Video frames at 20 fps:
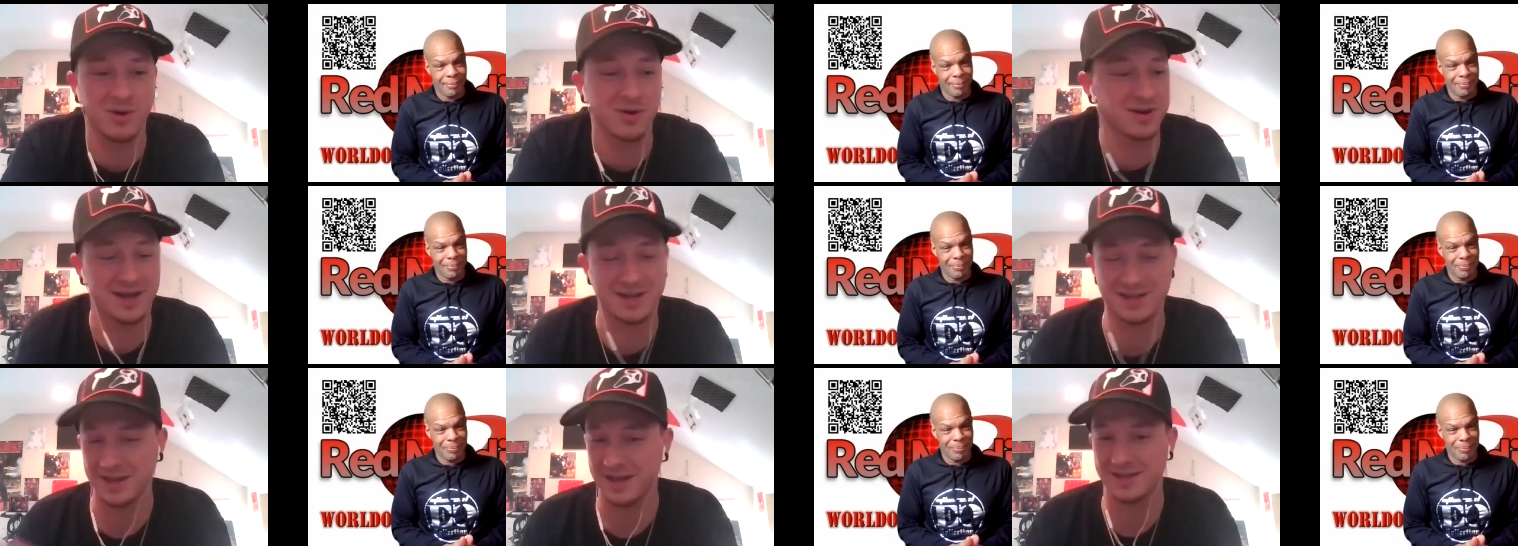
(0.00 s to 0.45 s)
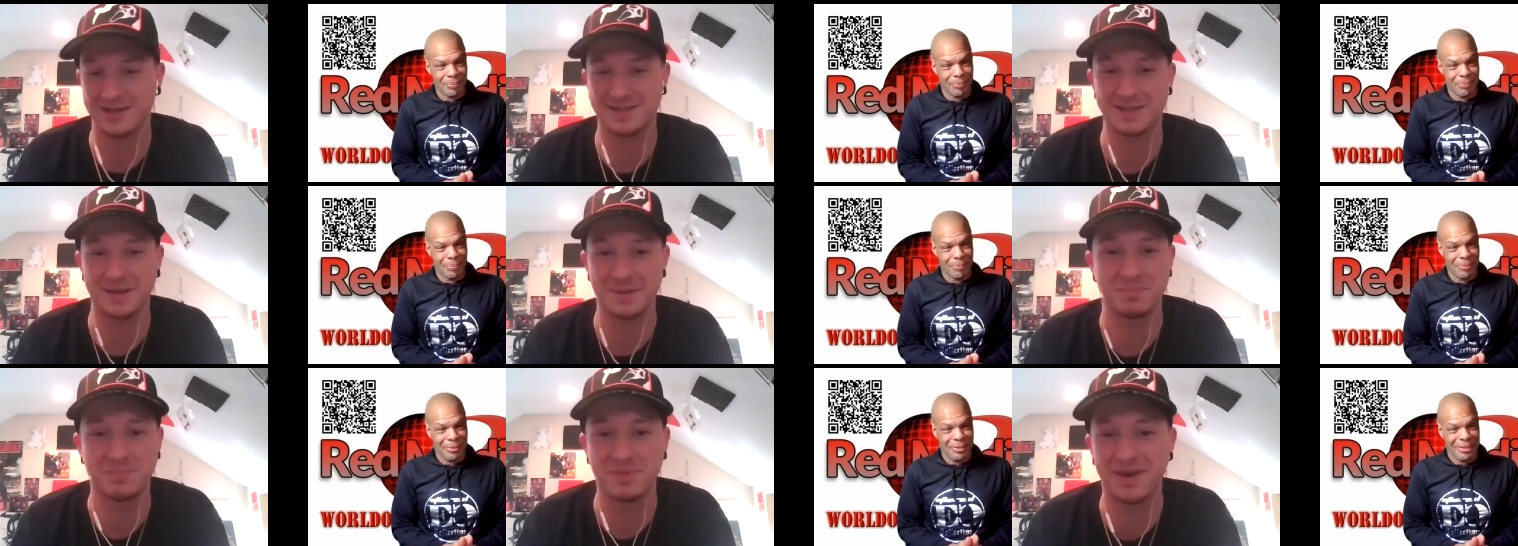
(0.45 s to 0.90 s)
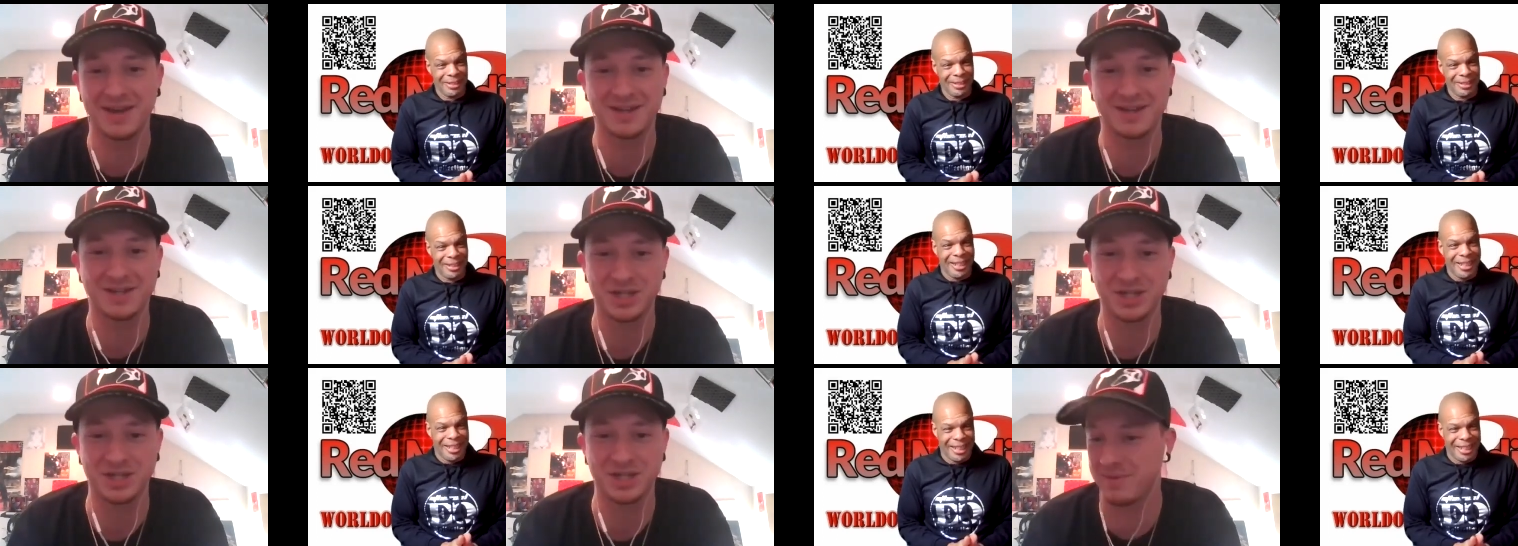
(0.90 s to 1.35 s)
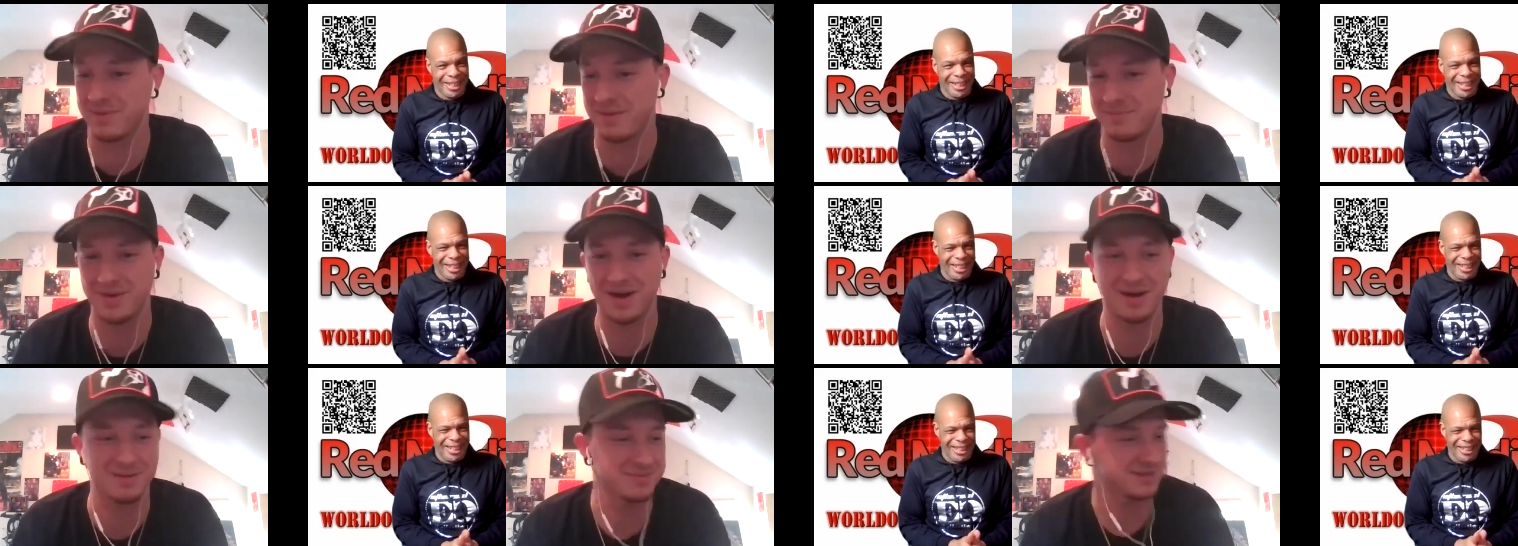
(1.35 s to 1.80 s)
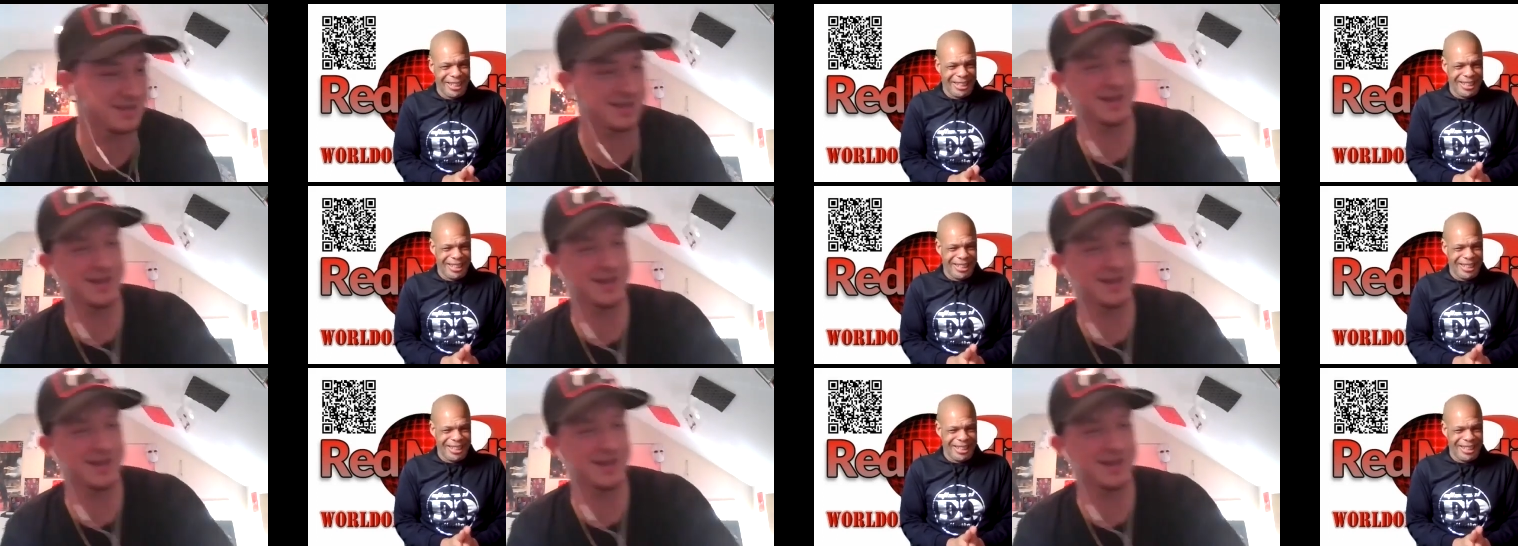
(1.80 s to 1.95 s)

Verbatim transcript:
Speaker 1: And I, I said bitch. And my mom's